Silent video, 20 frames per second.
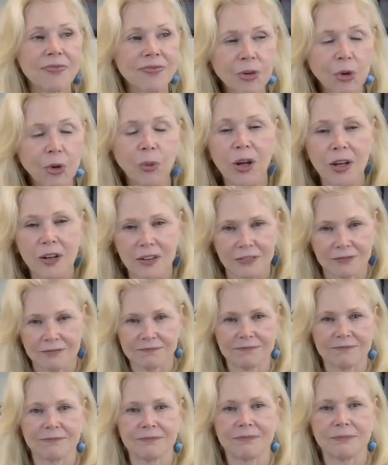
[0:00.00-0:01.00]
great
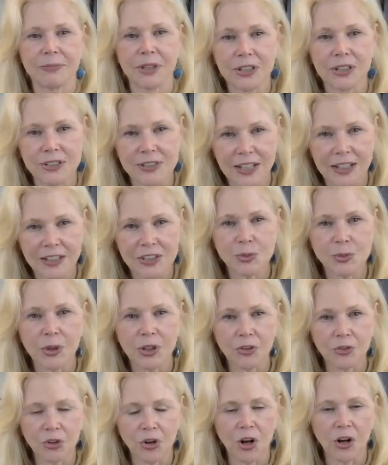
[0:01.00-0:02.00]
because that's what
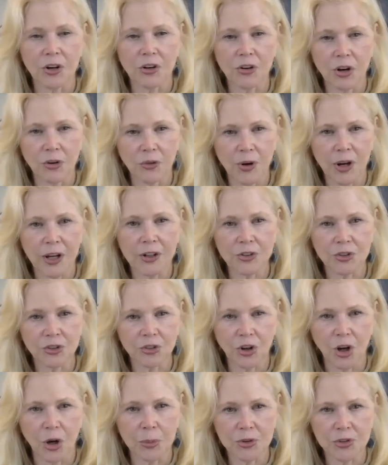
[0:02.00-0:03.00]
a, writer's
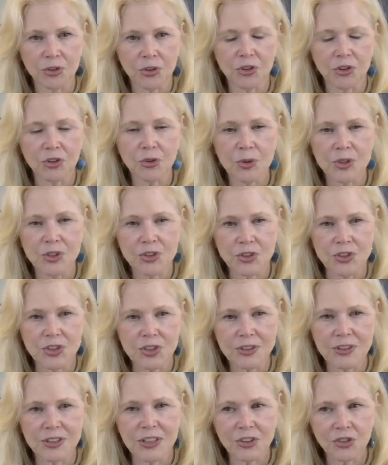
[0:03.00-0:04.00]
job is to do is to
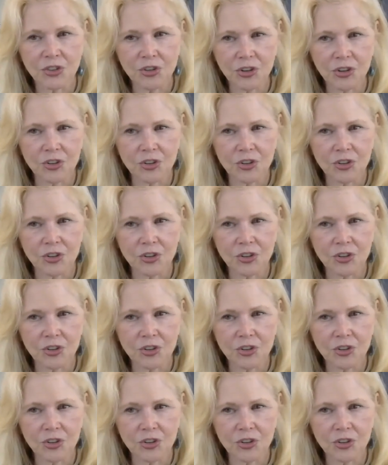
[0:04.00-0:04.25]
get you